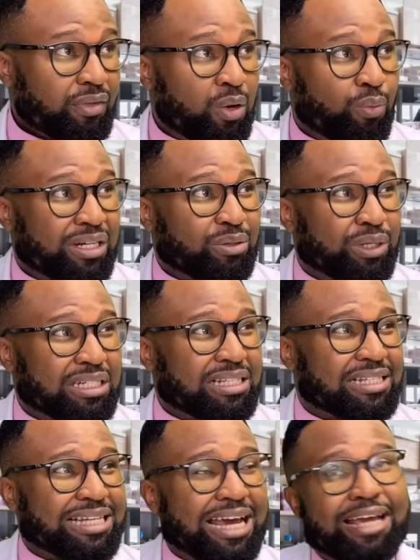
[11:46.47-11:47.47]
What is the
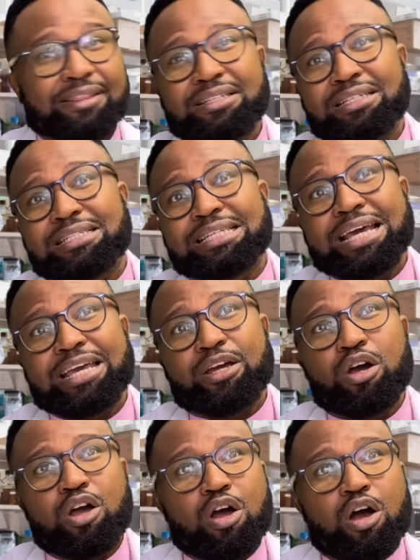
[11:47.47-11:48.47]
saying? There's a saying,
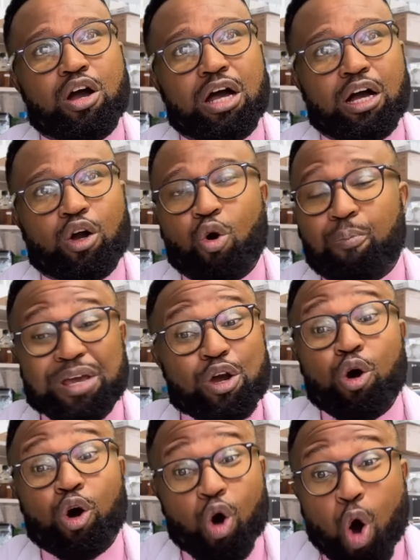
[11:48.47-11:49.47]
go big or
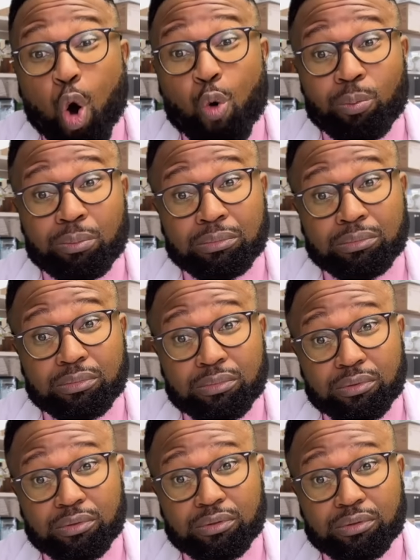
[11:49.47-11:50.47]
go home,
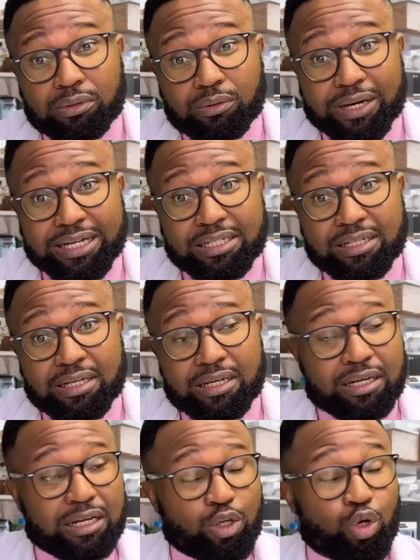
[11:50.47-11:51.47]
right?
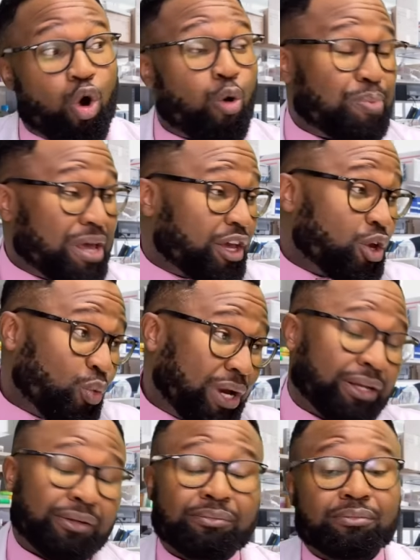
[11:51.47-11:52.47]
You go big, you
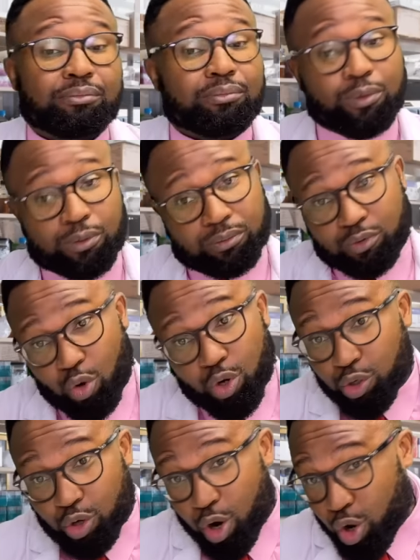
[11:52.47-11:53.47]
win, or
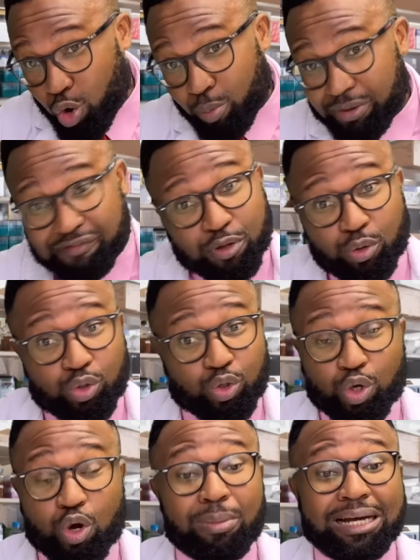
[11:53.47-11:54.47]
you go home if you lose all
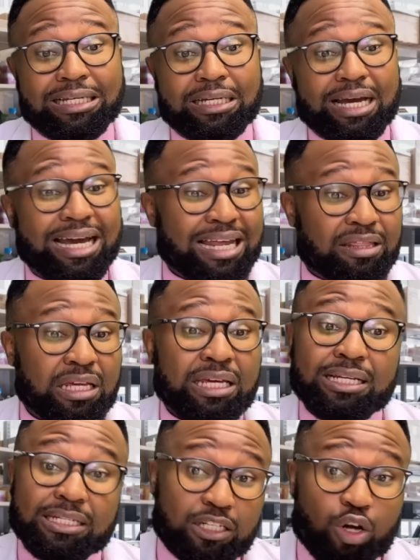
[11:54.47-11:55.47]
your money. And I think he
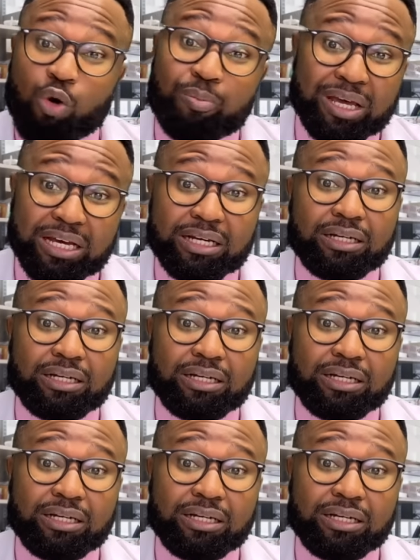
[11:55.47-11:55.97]
did go big,